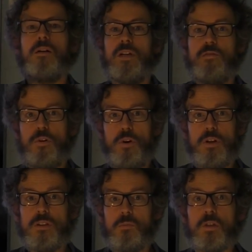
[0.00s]
We have
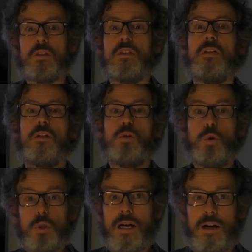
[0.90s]
learned what
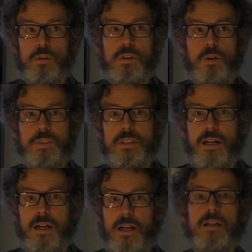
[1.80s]
good outcomes
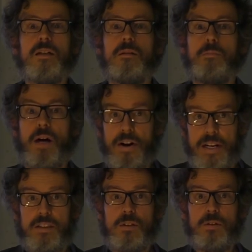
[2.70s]
are,
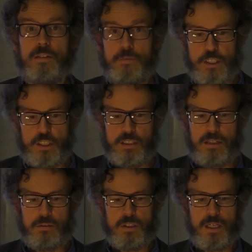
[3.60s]
Pareto, efficient
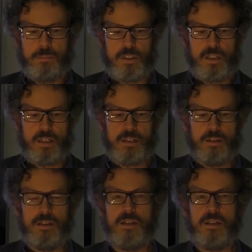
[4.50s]
outcomes are.